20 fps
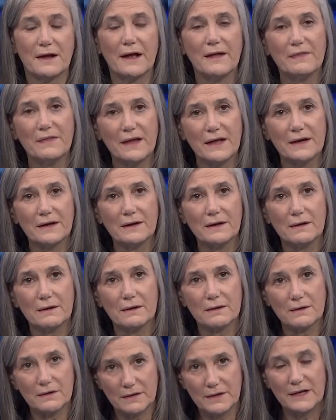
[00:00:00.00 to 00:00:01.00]
and then
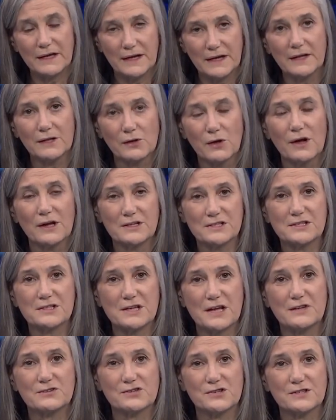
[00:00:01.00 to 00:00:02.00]
the Eloy
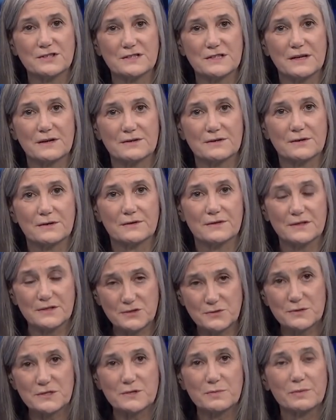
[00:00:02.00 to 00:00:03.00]
Detention Center.
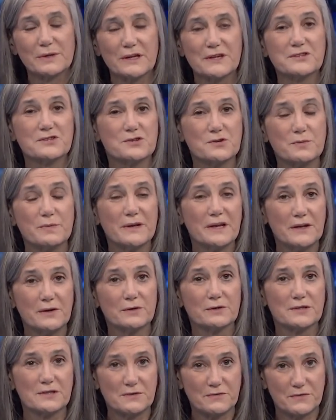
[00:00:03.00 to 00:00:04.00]
This was a place you'd been
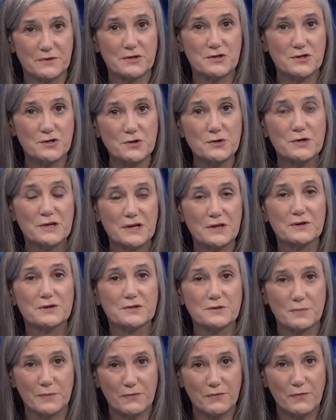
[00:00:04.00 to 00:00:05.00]
held in for 2
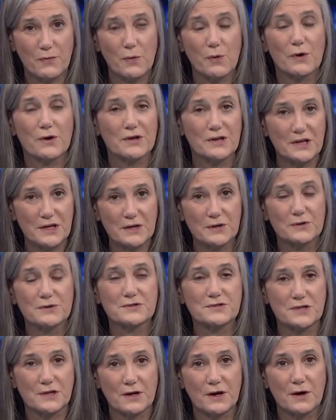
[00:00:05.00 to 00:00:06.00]
years before,
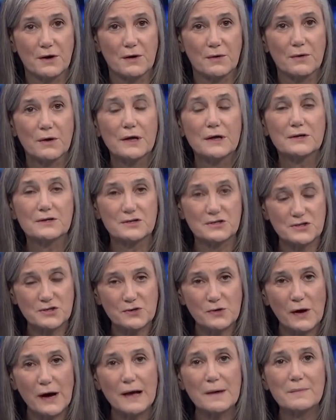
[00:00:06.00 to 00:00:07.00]
years ago.
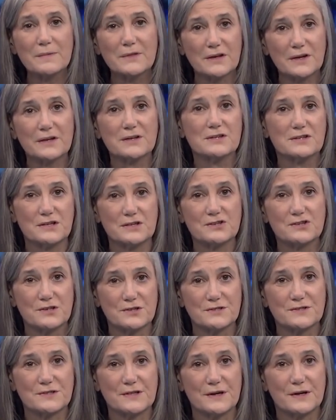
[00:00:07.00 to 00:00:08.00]
Describe the
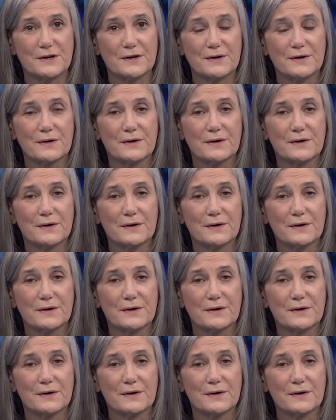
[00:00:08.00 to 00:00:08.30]
conditions there.